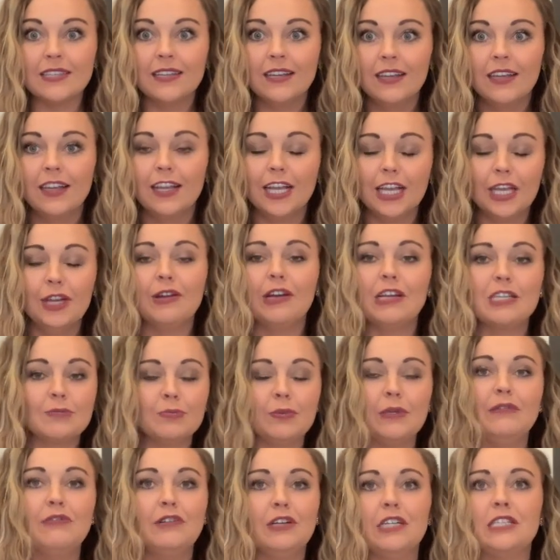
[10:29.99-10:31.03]
Can you guys
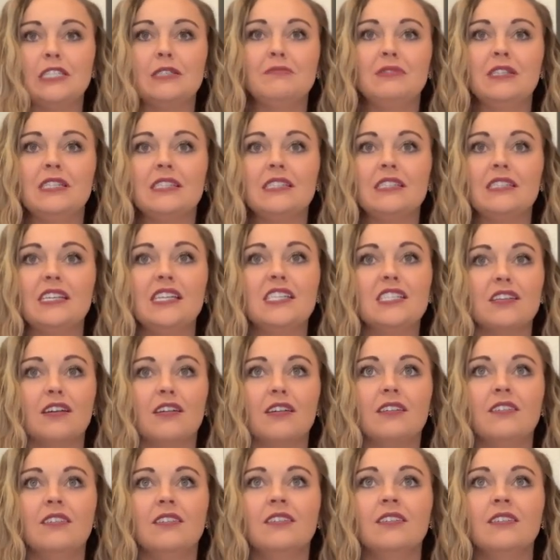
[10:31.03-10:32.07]
believe Christmas is on
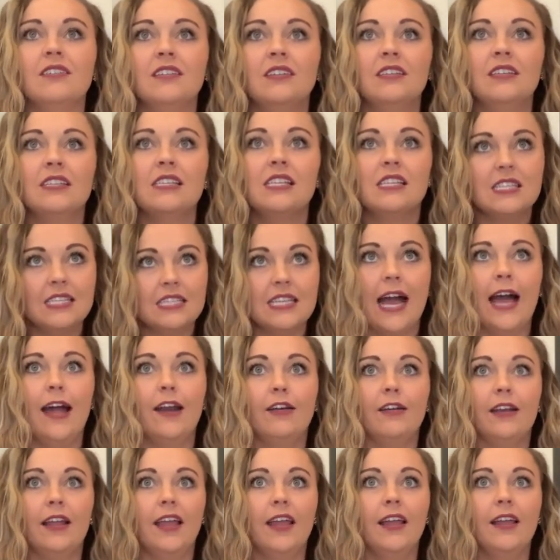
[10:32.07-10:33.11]

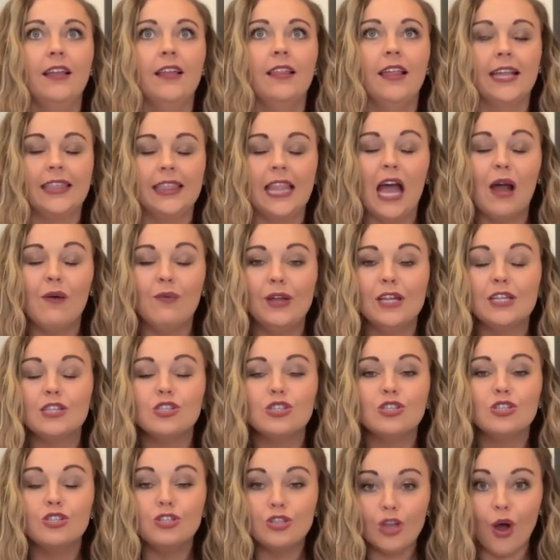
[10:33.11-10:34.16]
Saturday. Like, that went
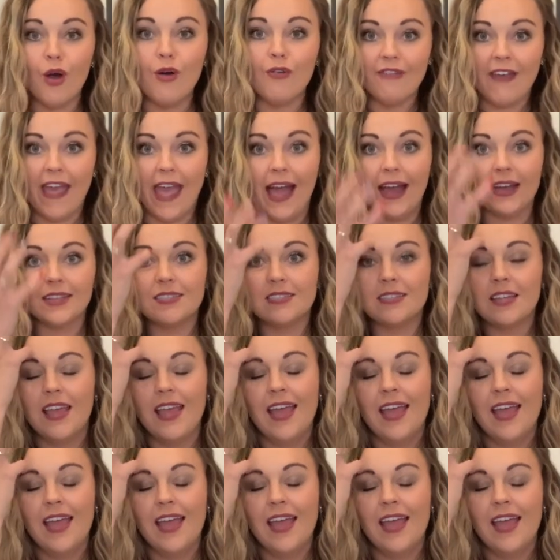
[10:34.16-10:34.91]
so fast.